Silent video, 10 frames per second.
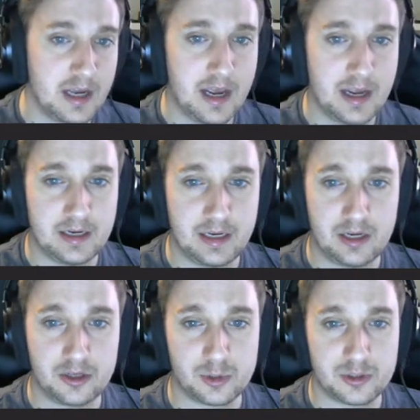And
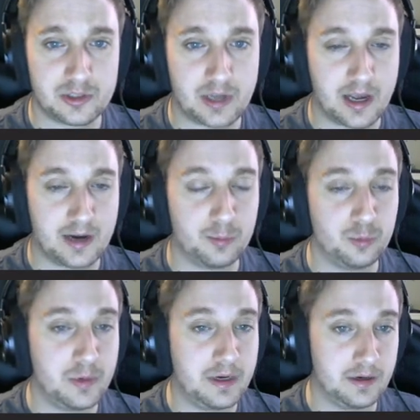here's where it's kind of
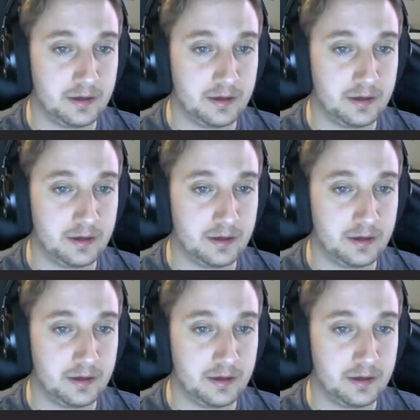weird.